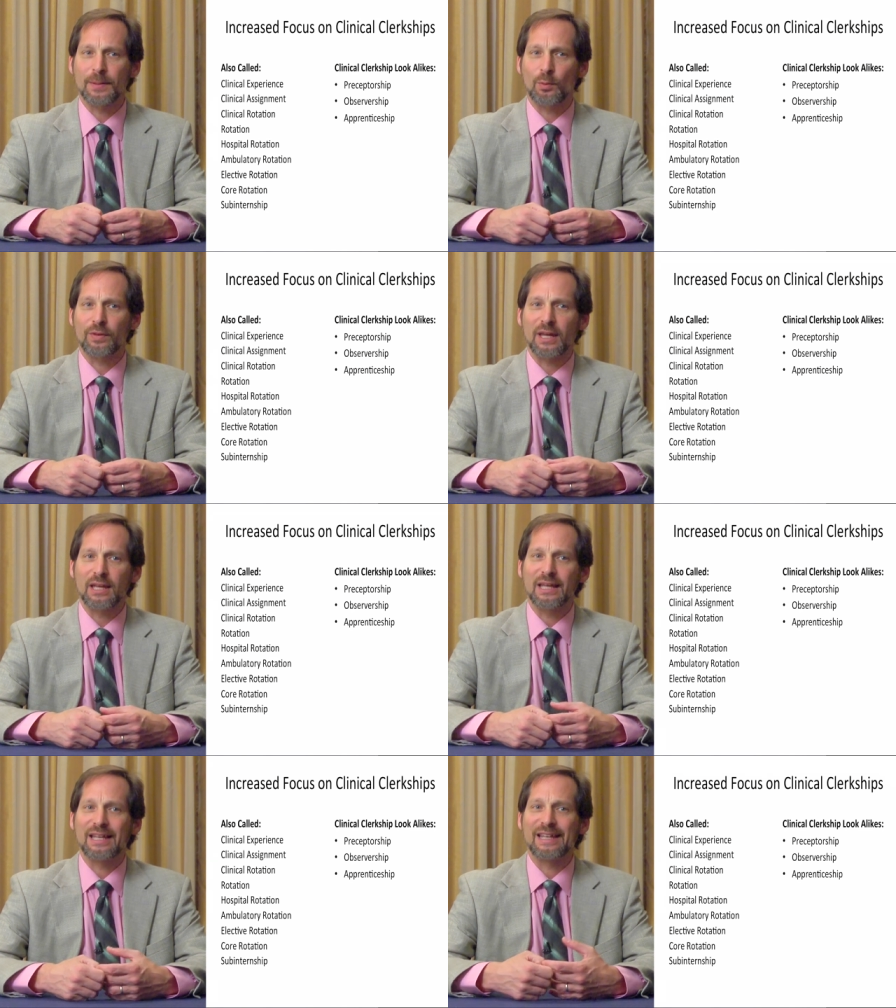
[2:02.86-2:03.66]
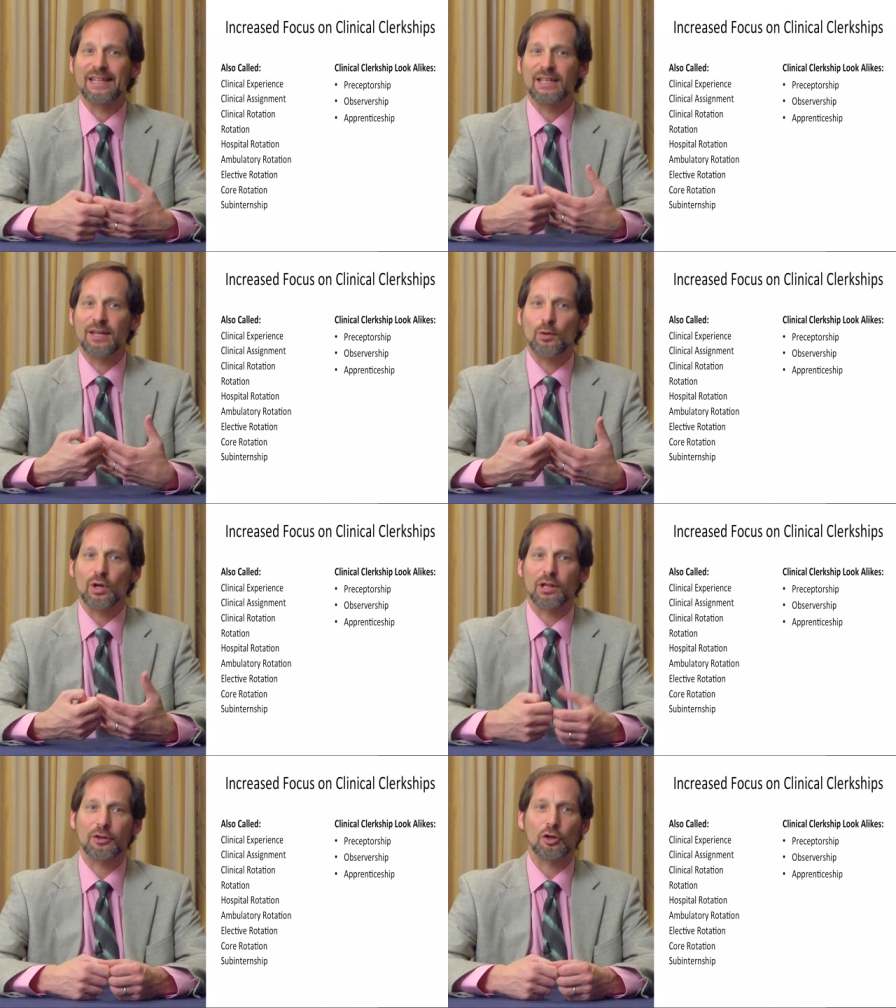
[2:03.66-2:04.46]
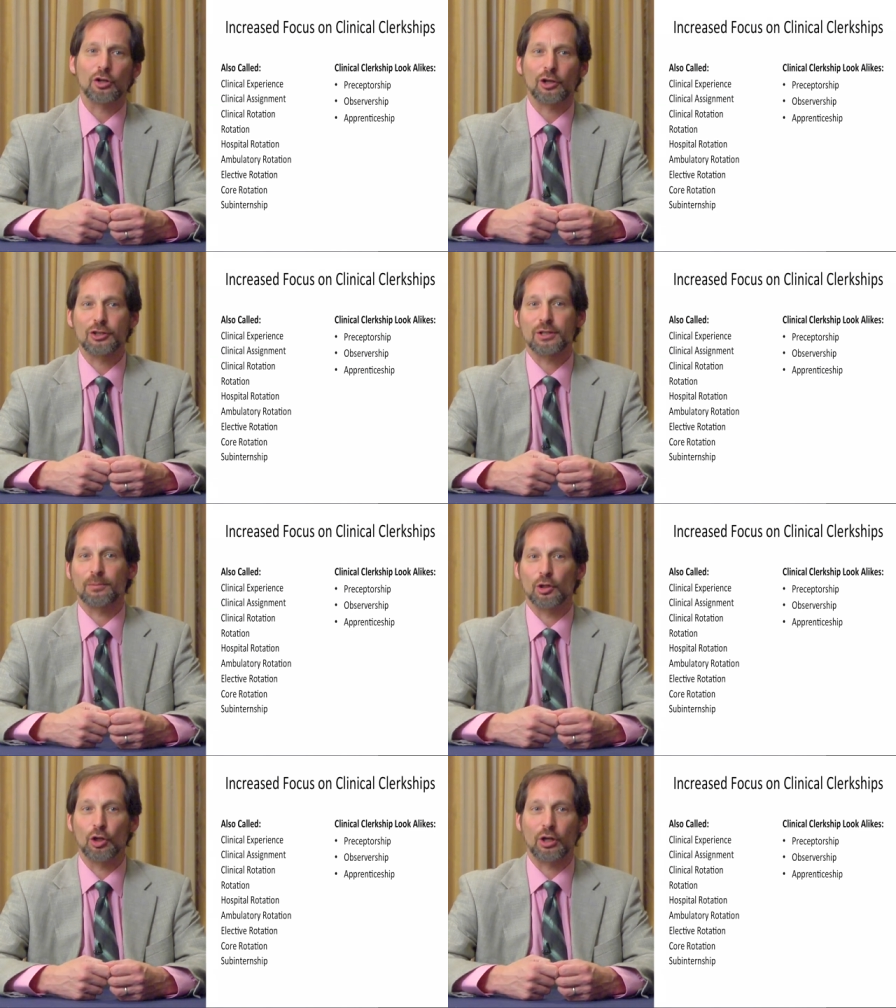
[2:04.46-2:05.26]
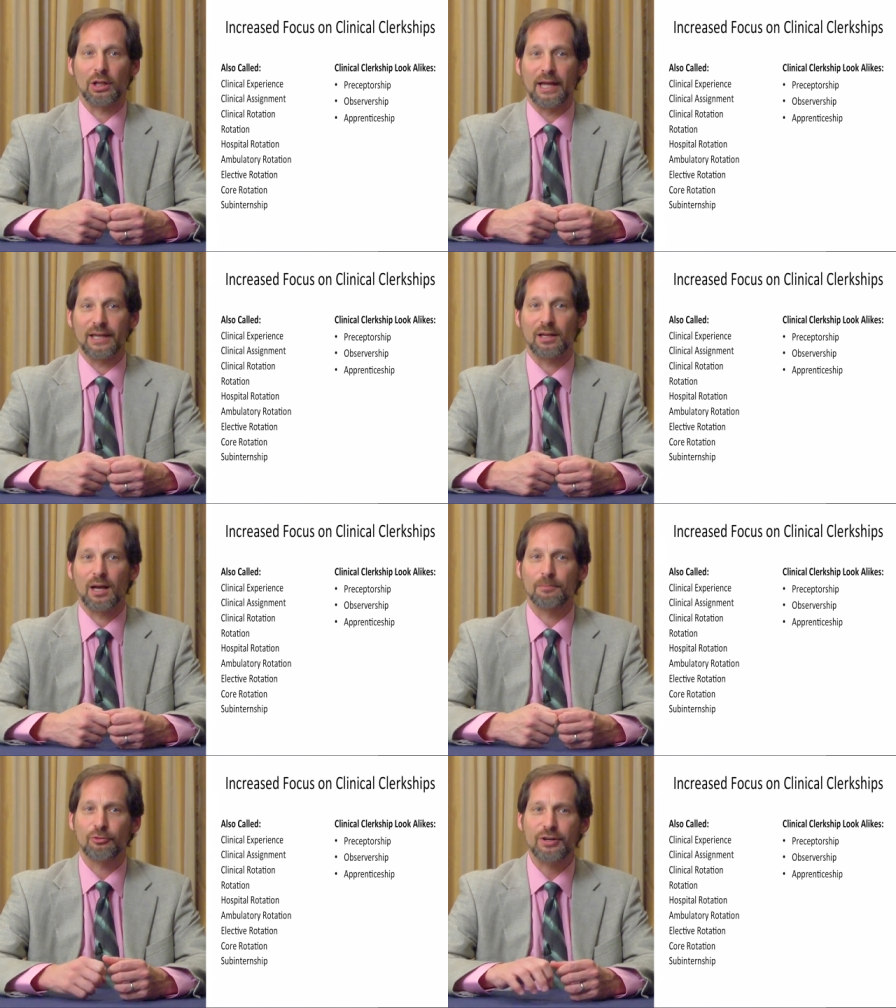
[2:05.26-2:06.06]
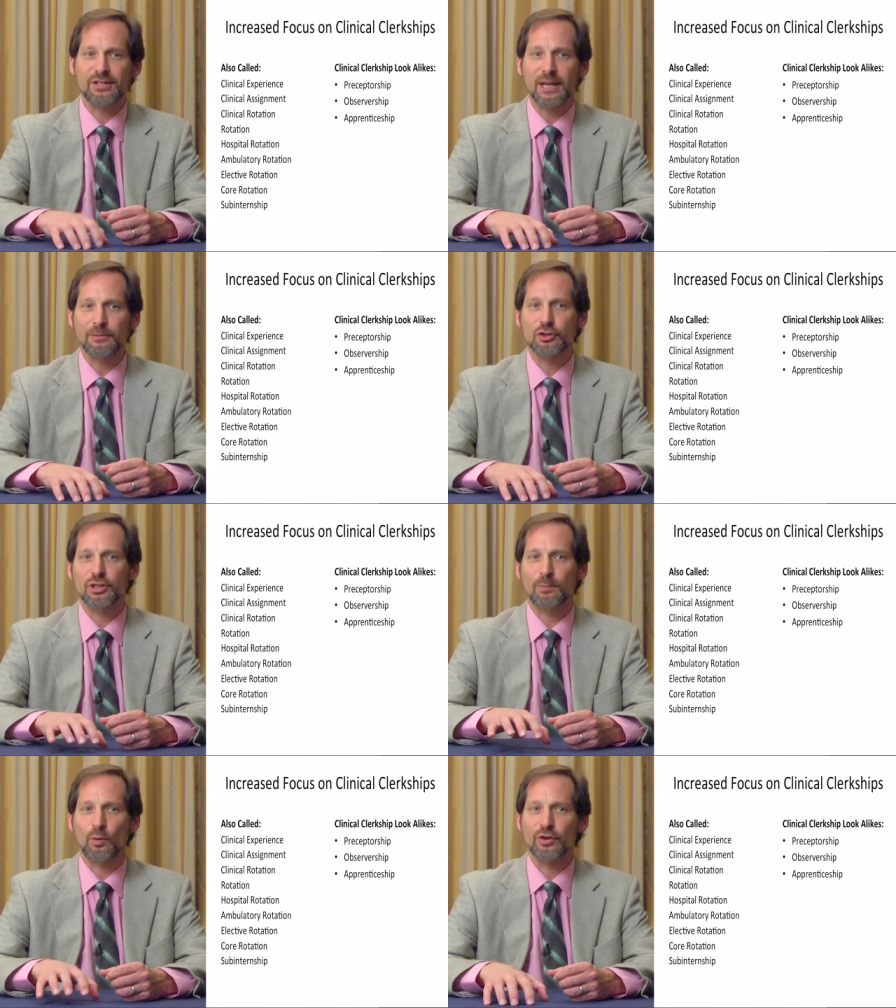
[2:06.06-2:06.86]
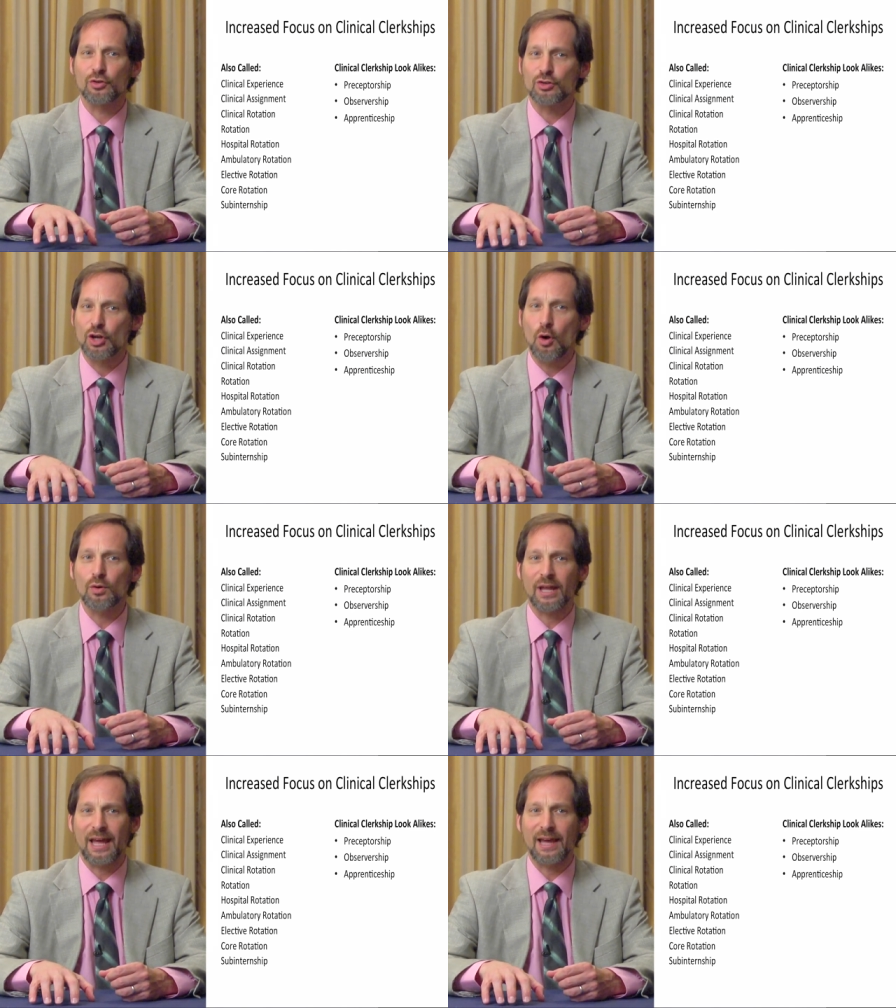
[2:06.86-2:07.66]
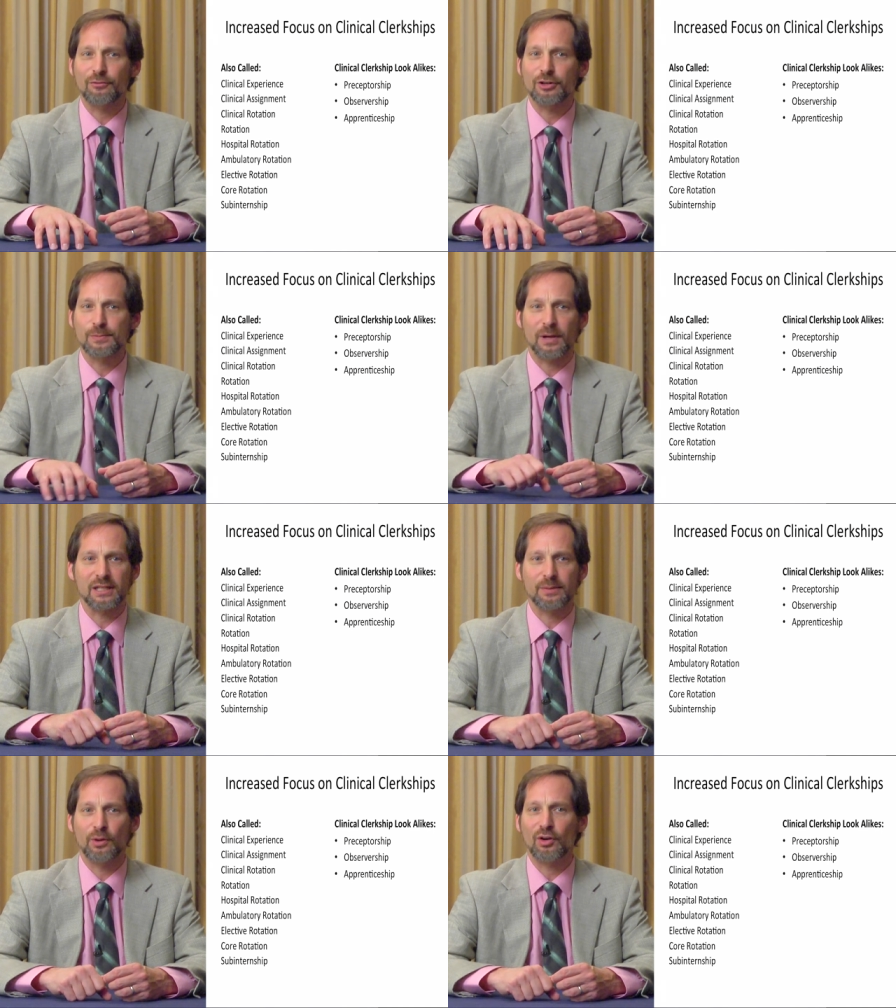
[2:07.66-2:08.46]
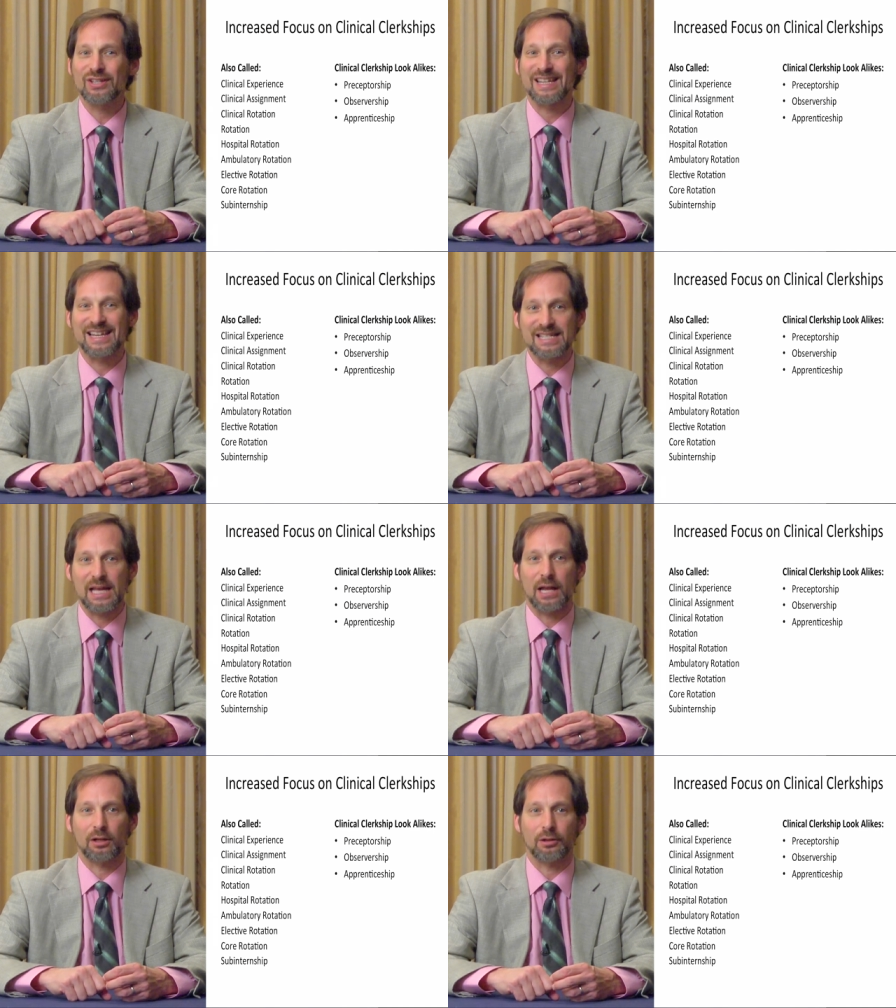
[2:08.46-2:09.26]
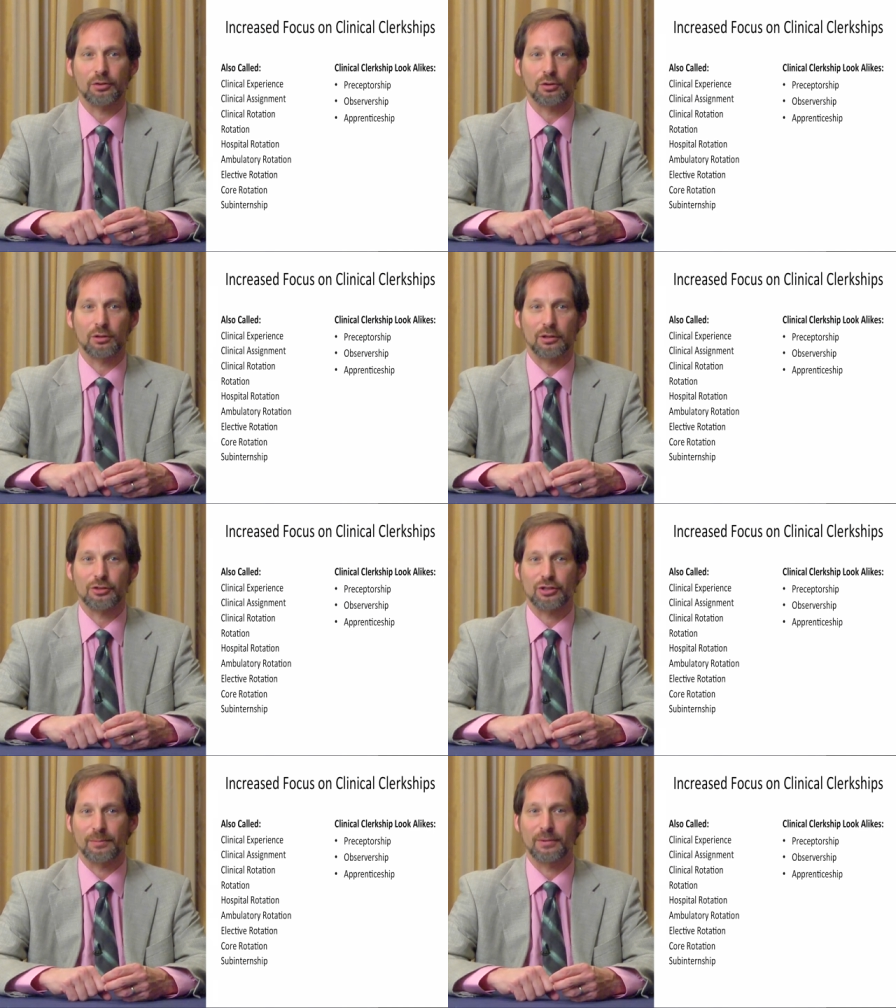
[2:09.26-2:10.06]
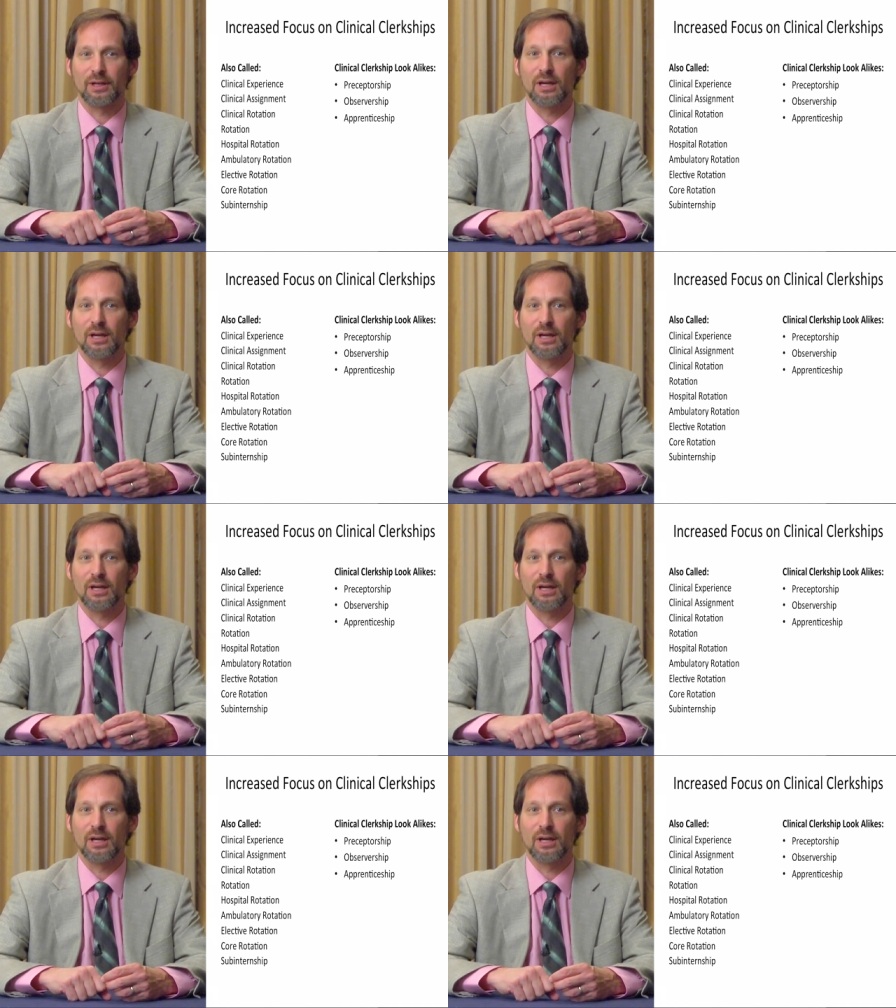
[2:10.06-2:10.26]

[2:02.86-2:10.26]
people when they give you a clinical clerkship look-alike. A preceptorship where you don't have responsibilities is not a clinical clerkship.